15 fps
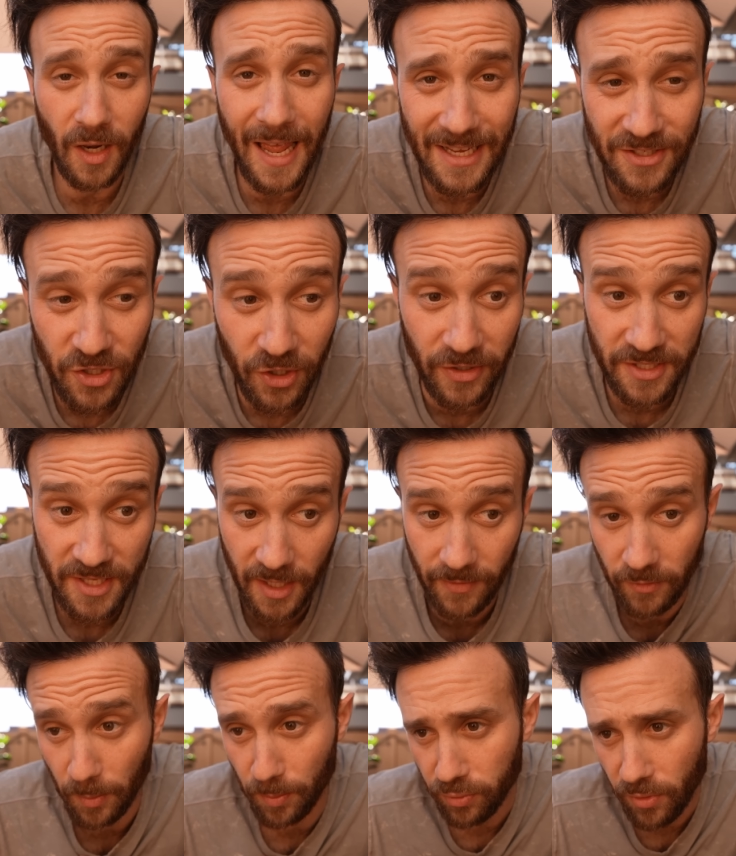last year, instead
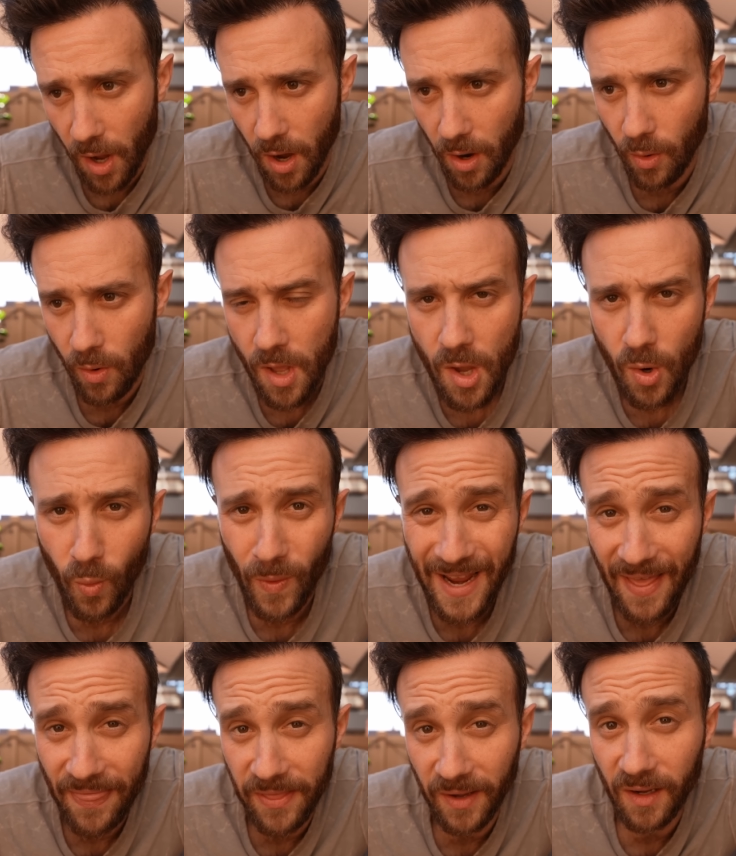of the Pro, we had the